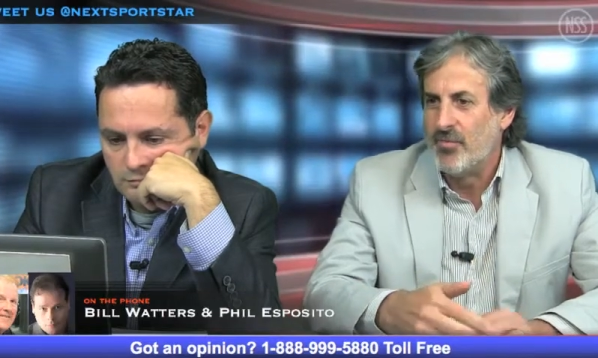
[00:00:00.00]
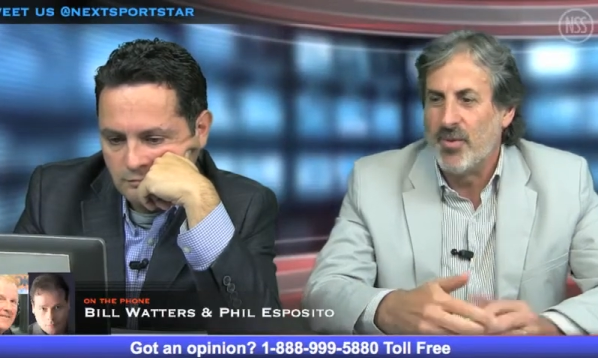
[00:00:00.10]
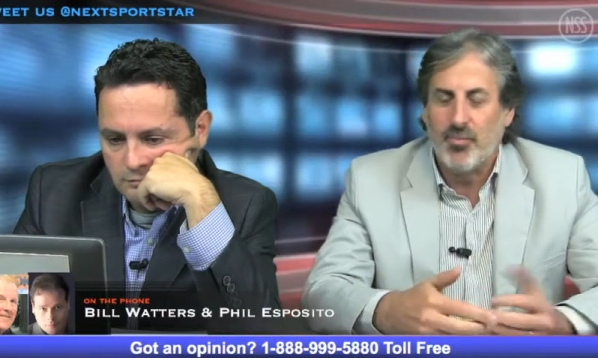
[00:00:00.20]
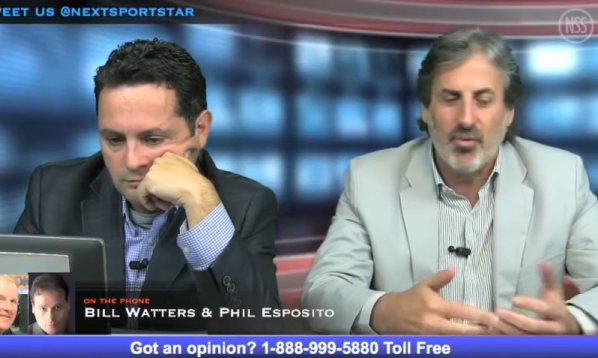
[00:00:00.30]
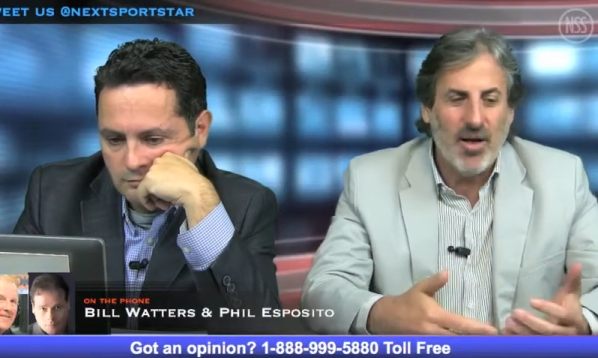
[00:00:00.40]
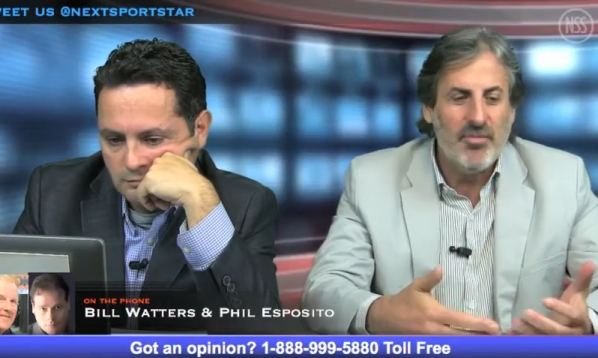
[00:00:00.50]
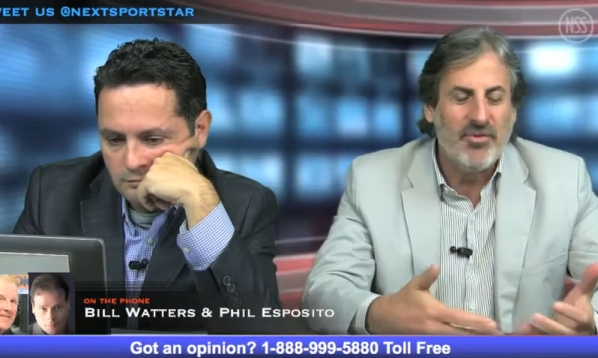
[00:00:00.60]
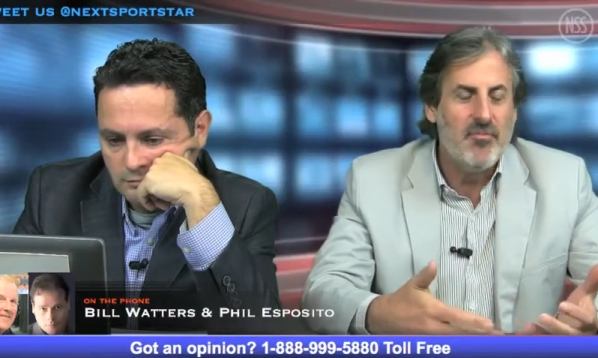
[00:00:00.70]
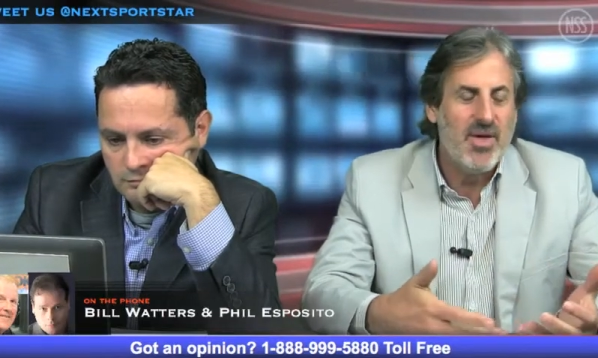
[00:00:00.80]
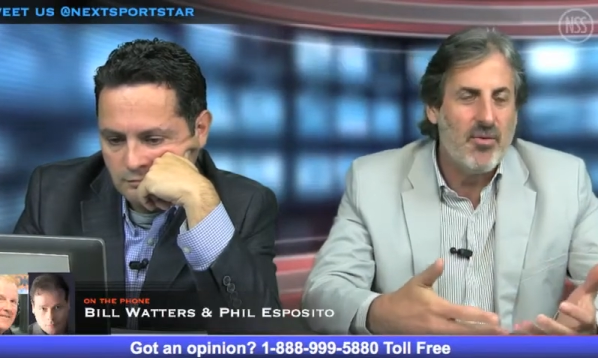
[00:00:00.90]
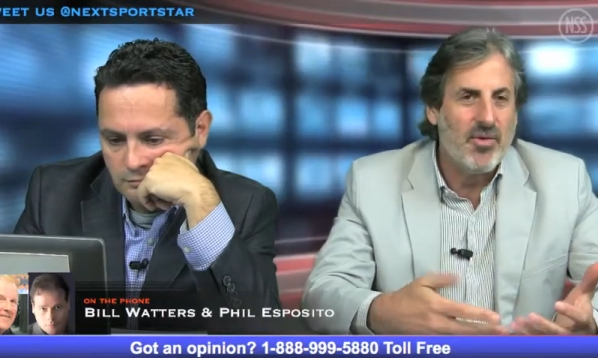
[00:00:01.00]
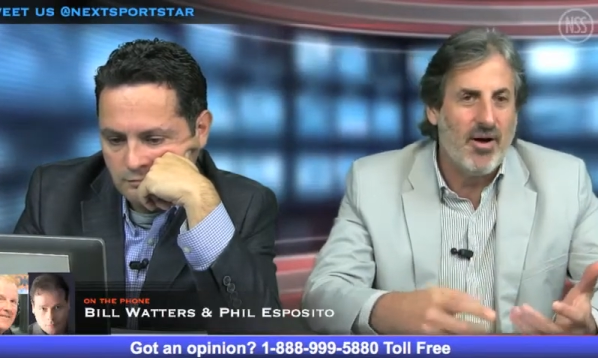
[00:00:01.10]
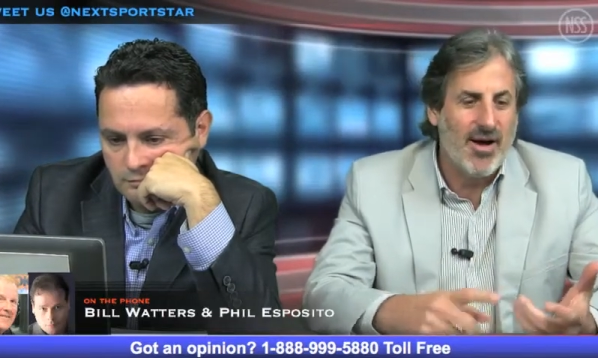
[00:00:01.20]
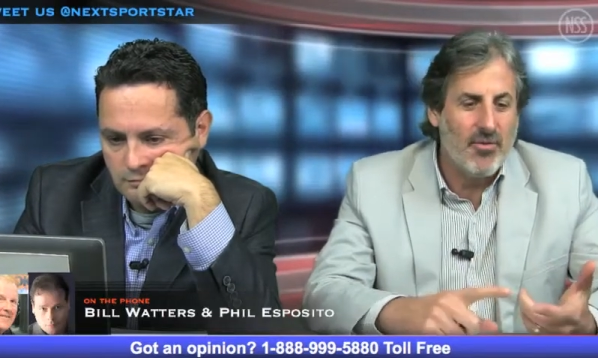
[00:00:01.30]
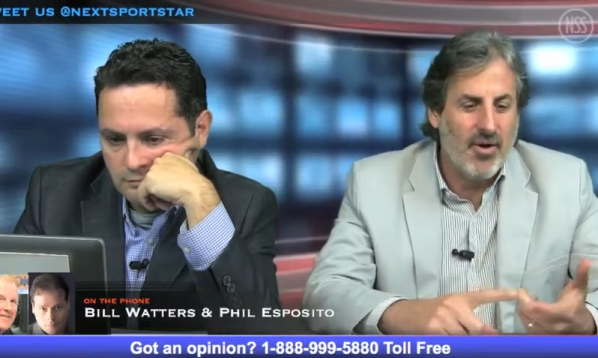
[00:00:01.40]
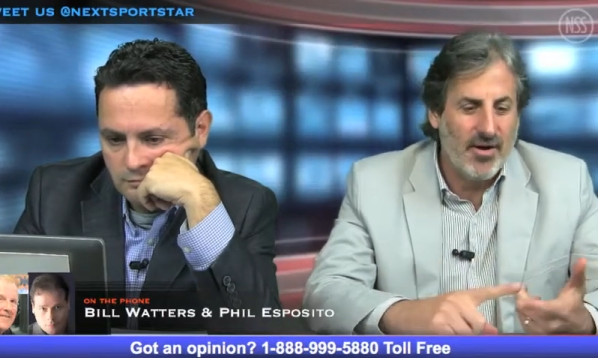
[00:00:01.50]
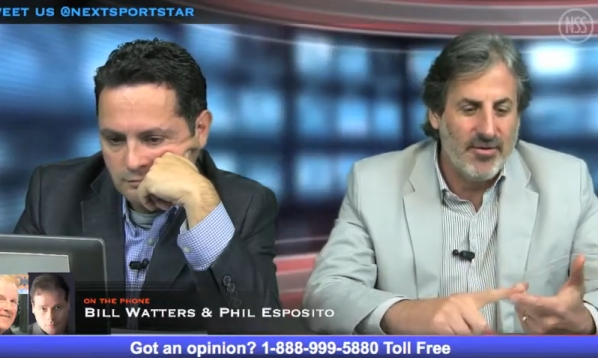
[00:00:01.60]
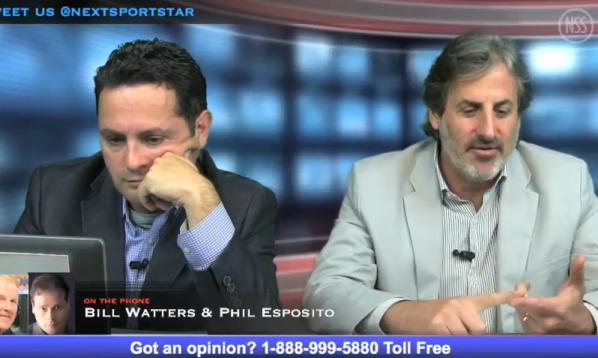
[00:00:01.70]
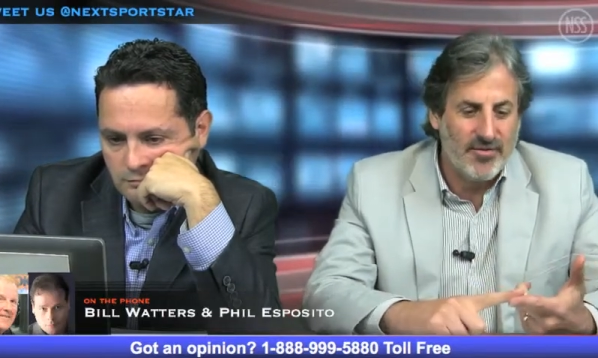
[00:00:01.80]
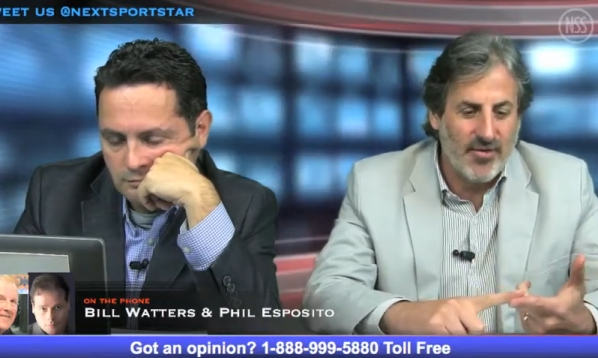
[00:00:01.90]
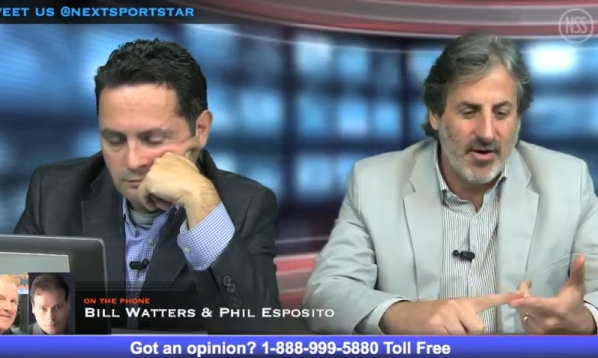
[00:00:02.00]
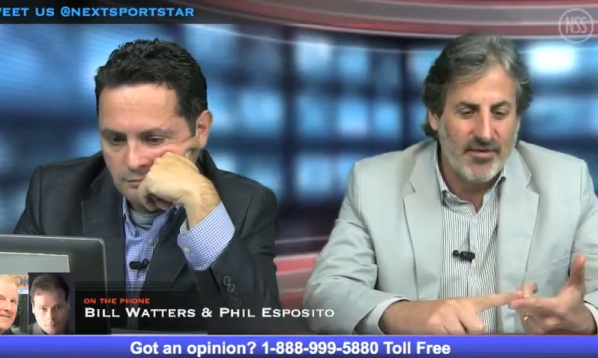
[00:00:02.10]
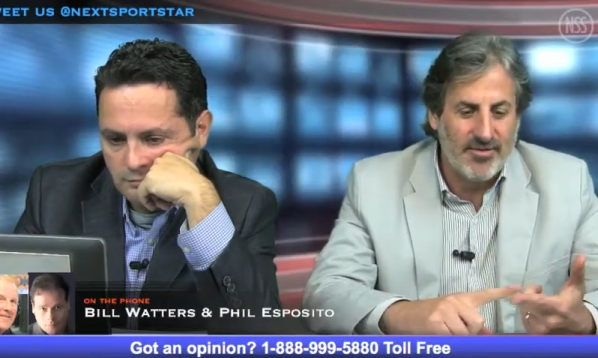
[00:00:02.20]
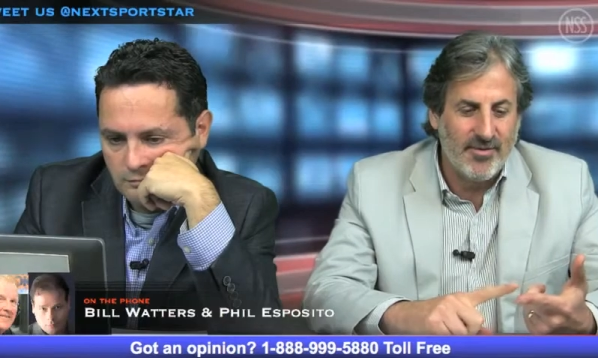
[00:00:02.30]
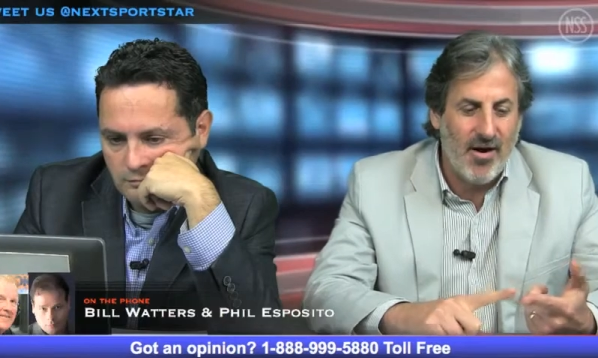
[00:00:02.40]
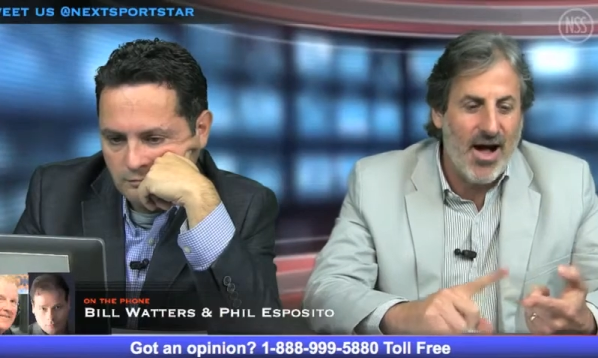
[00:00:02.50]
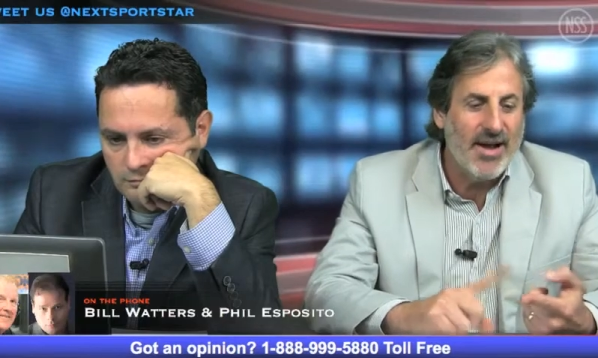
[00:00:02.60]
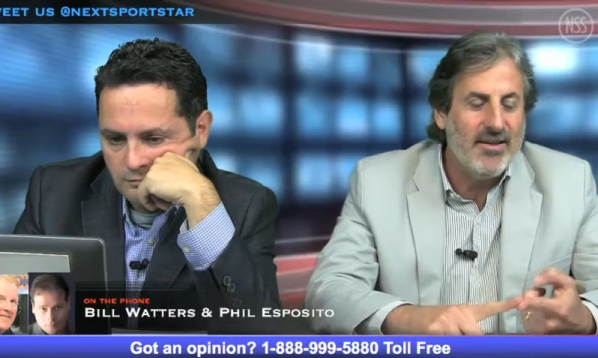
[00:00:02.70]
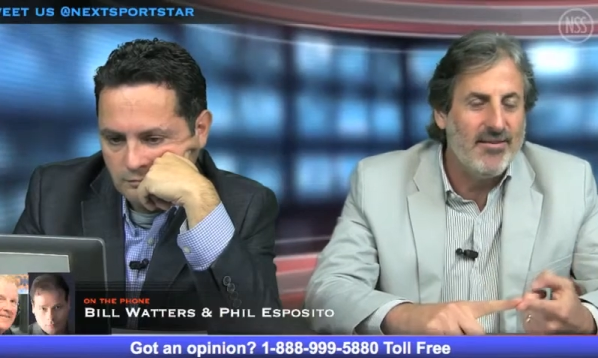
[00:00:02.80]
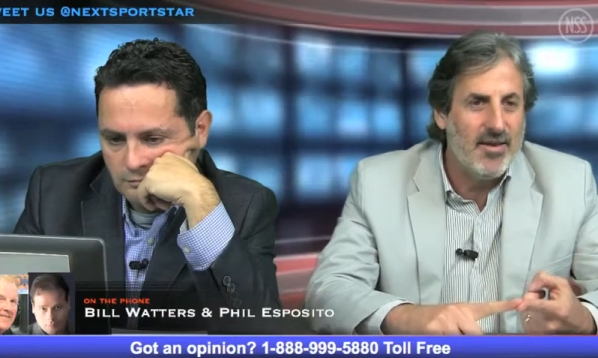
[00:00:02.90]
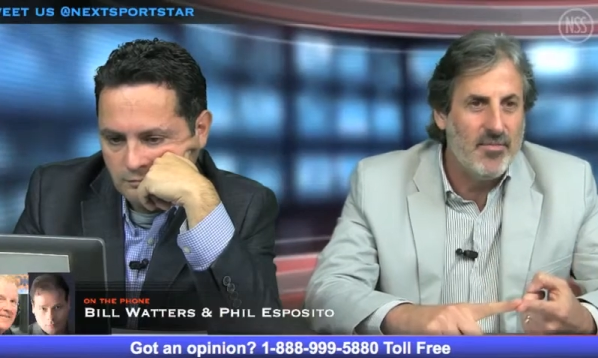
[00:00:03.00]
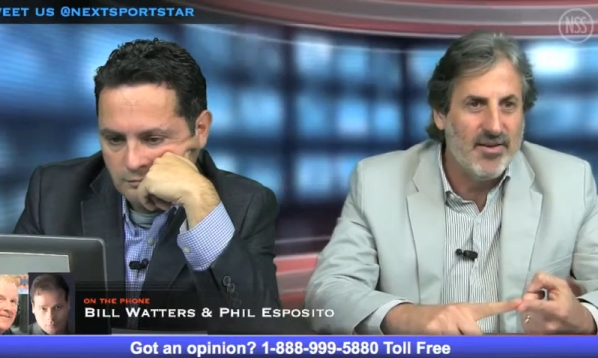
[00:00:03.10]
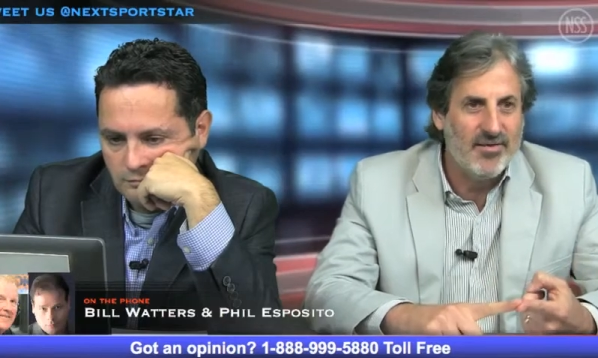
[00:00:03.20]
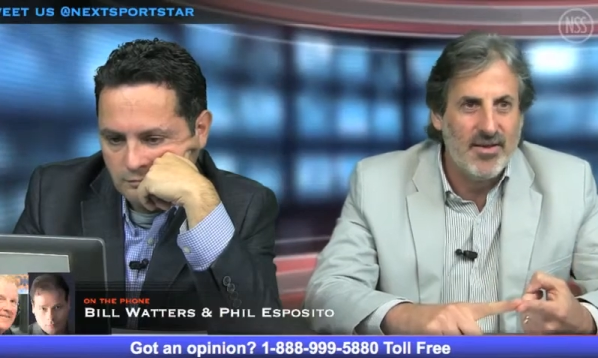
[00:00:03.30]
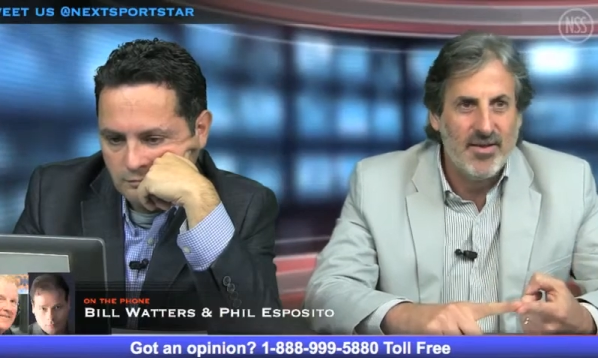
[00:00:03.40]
Speaker 1: the problem to me with Ottawa, insofar as the hockey team is,